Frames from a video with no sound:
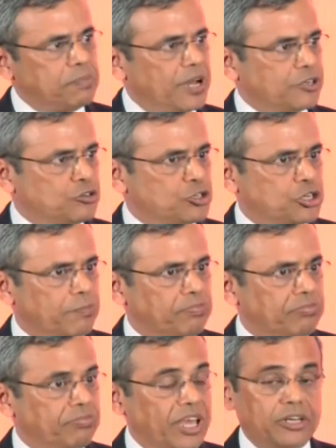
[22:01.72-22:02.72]
ours is a
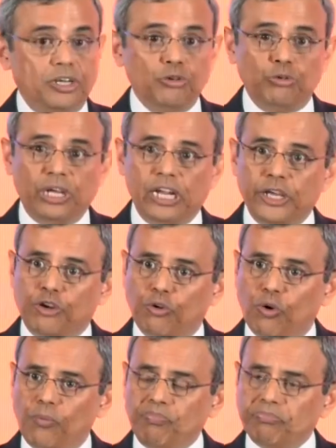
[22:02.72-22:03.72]
partnership that
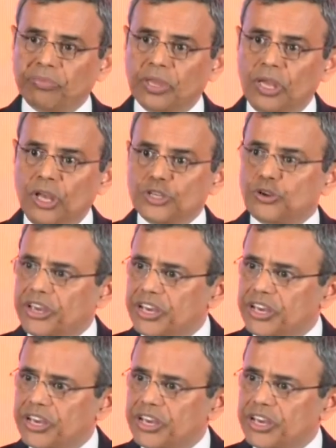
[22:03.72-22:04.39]
can really grow.